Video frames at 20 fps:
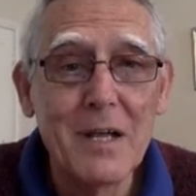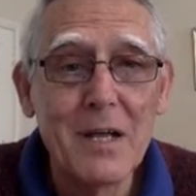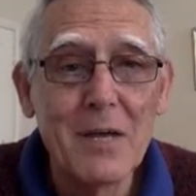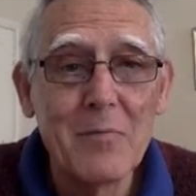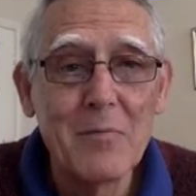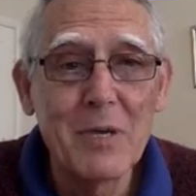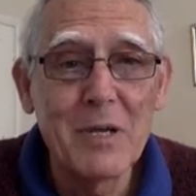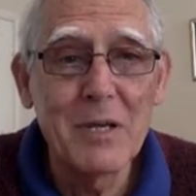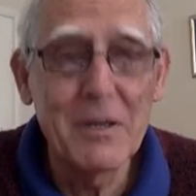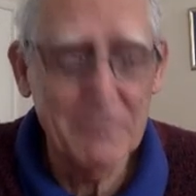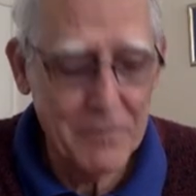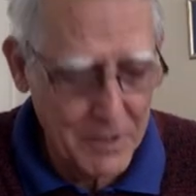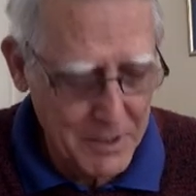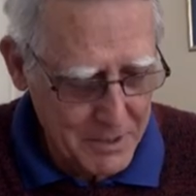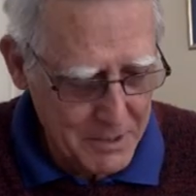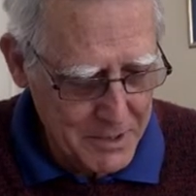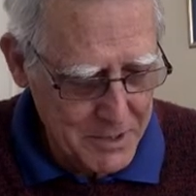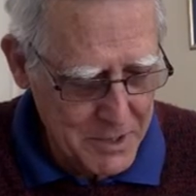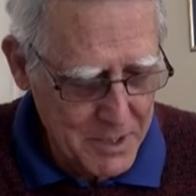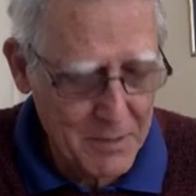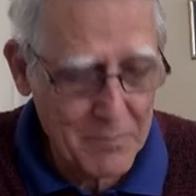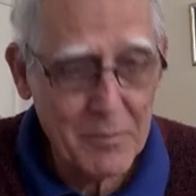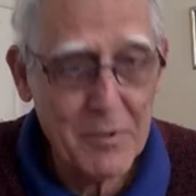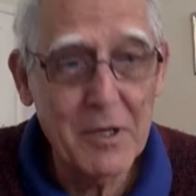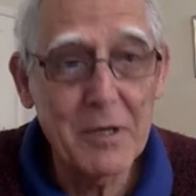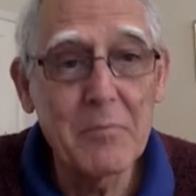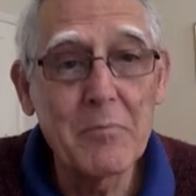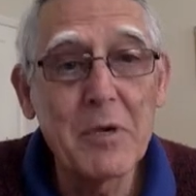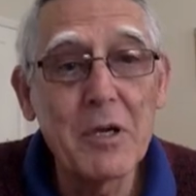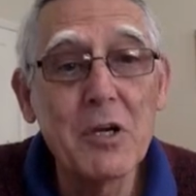But if there is
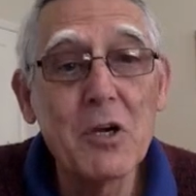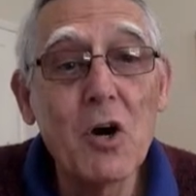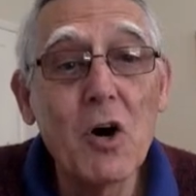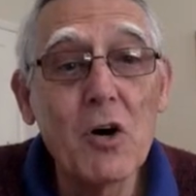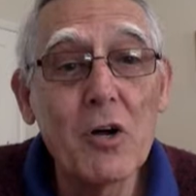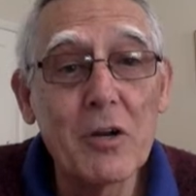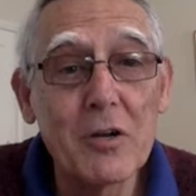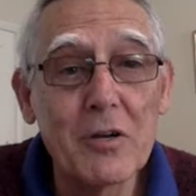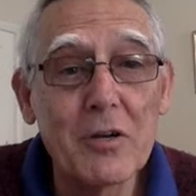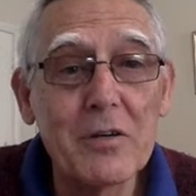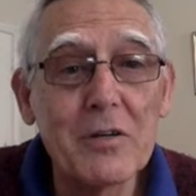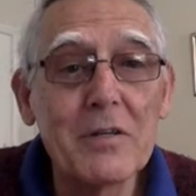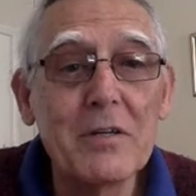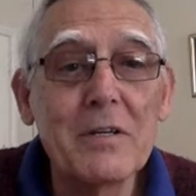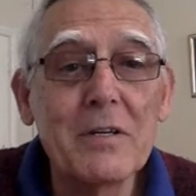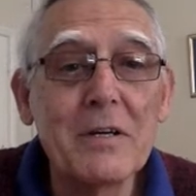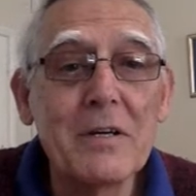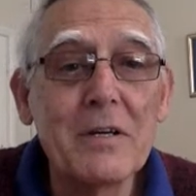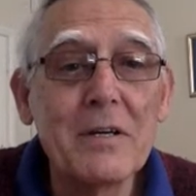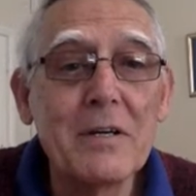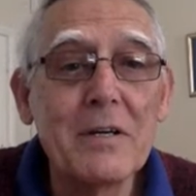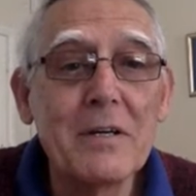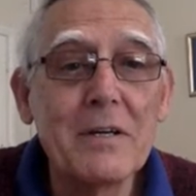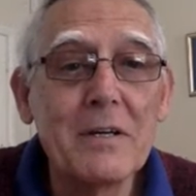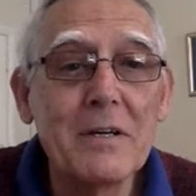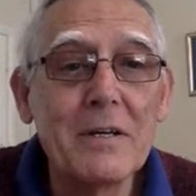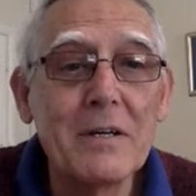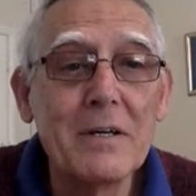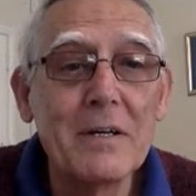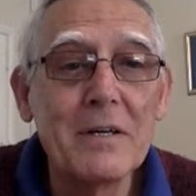something beyond
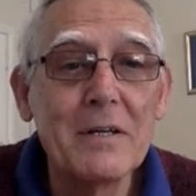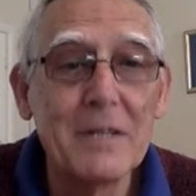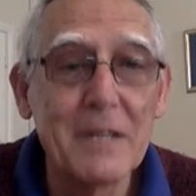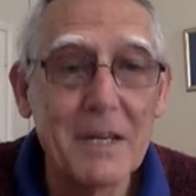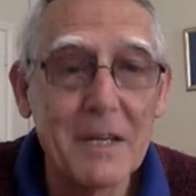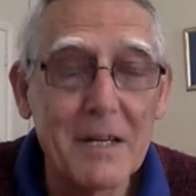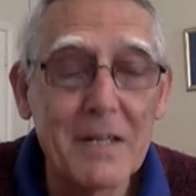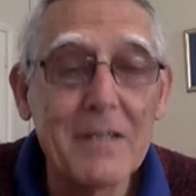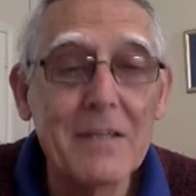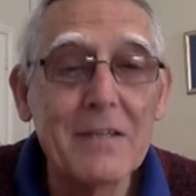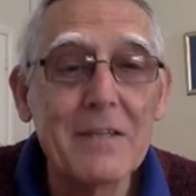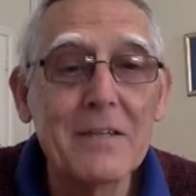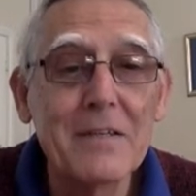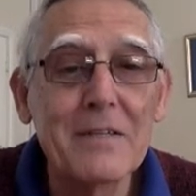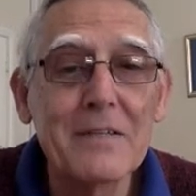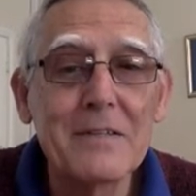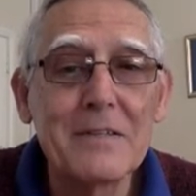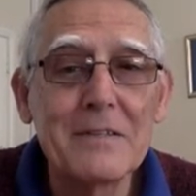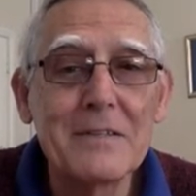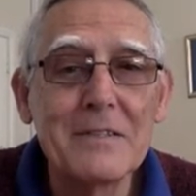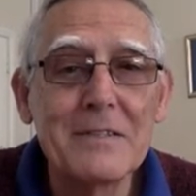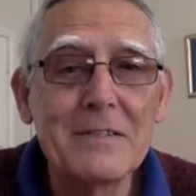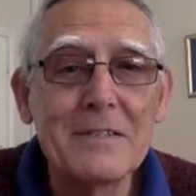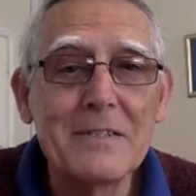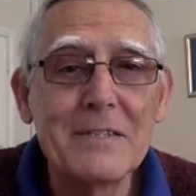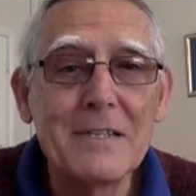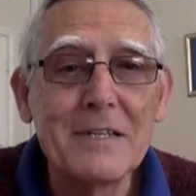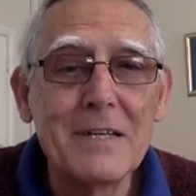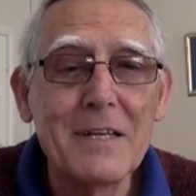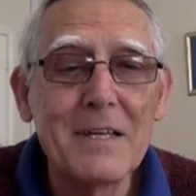death,
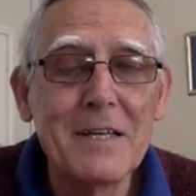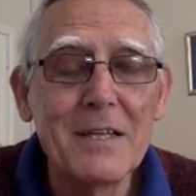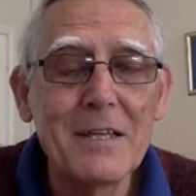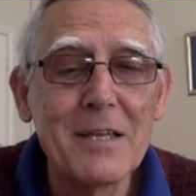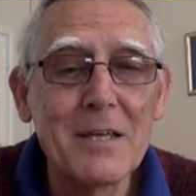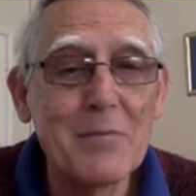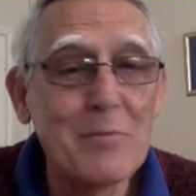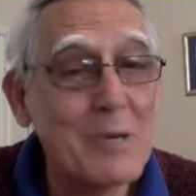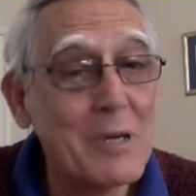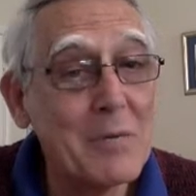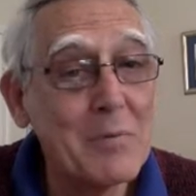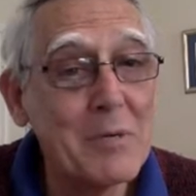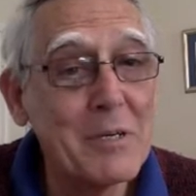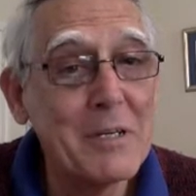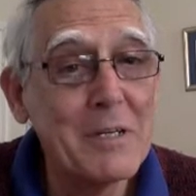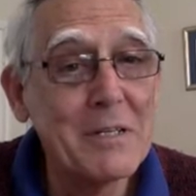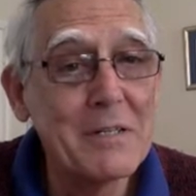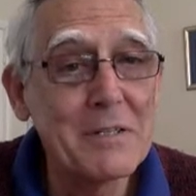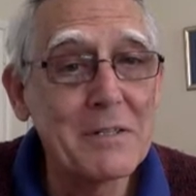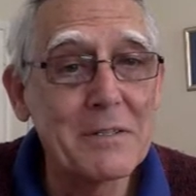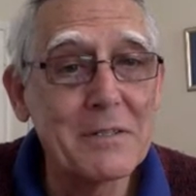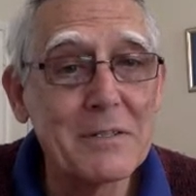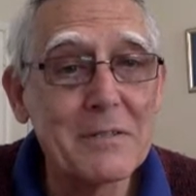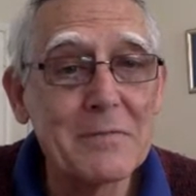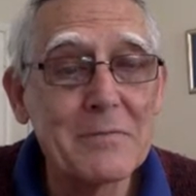then maybe it isn't.